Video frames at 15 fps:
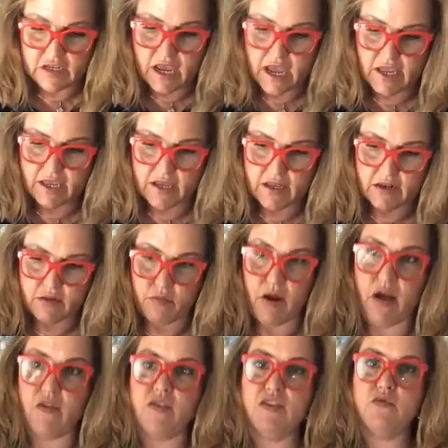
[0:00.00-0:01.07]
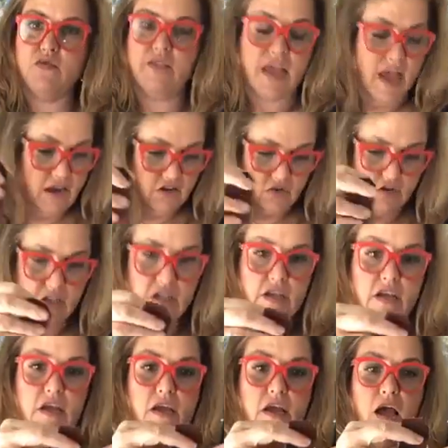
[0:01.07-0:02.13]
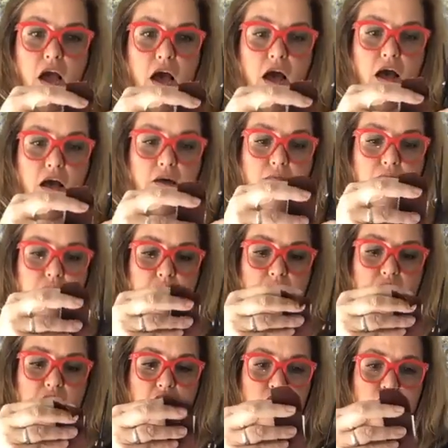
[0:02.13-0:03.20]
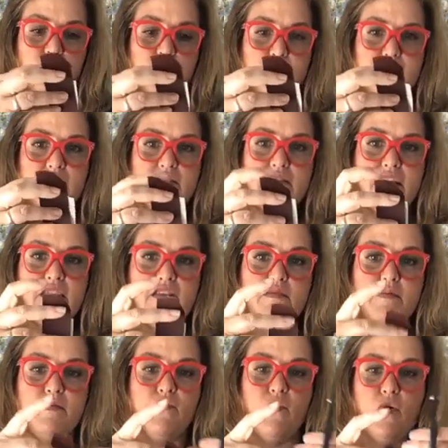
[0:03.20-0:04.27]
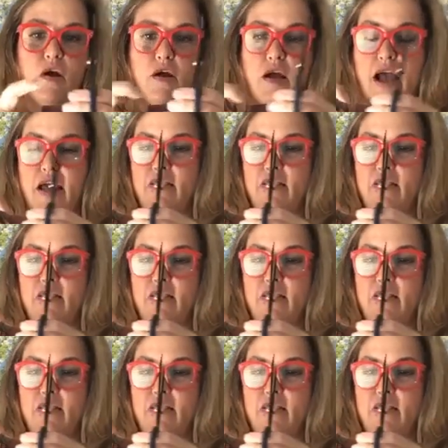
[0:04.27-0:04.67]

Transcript: to tie in the brown. This was actually, I think you've heard me say this before.